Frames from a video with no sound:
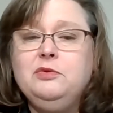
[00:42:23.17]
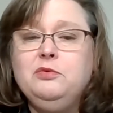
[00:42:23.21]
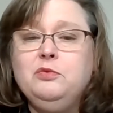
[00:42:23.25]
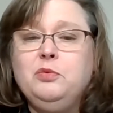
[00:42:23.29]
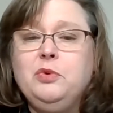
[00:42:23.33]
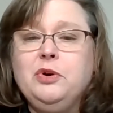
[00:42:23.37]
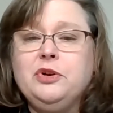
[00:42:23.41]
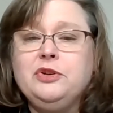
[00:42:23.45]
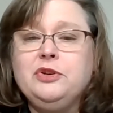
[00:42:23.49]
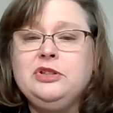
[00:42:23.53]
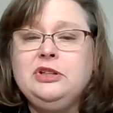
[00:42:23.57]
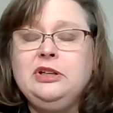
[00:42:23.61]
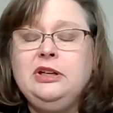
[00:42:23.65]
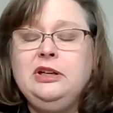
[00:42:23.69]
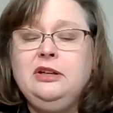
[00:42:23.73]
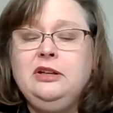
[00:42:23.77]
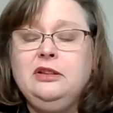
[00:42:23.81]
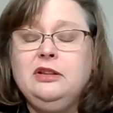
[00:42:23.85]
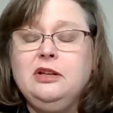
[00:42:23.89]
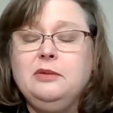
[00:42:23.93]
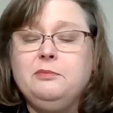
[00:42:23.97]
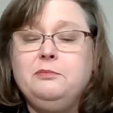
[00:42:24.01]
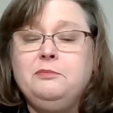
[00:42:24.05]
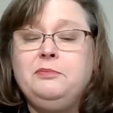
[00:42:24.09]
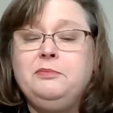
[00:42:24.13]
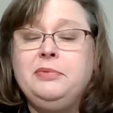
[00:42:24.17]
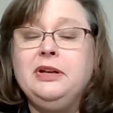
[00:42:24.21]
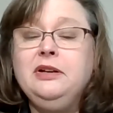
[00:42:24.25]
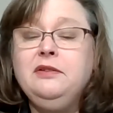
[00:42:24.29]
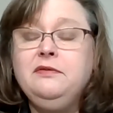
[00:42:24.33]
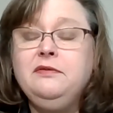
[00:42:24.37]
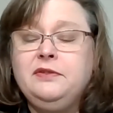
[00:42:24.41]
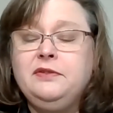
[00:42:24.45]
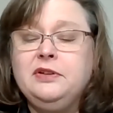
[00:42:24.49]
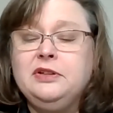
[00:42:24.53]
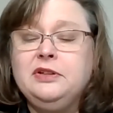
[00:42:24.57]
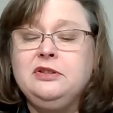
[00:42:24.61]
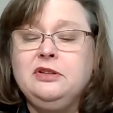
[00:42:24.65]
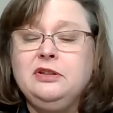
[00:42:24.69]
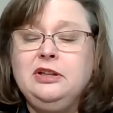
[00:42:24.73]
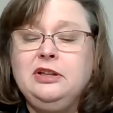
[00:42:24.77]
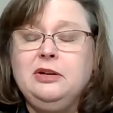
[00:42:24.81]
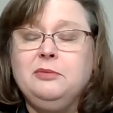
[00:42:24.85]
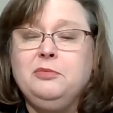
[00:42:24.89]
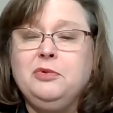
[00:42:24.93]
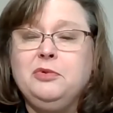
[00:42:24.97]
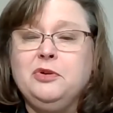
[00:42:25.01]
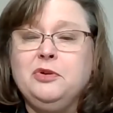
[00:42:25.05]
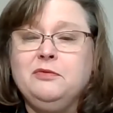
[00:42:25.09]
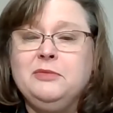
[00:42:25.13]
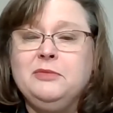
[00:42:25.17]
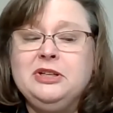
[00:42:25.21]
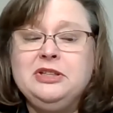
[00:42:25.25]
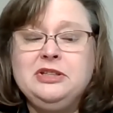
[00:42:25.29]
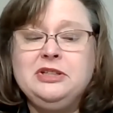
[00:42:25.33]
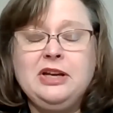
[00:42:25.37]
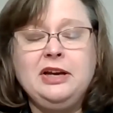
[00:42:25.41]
we're seeing the benefits of the improvements,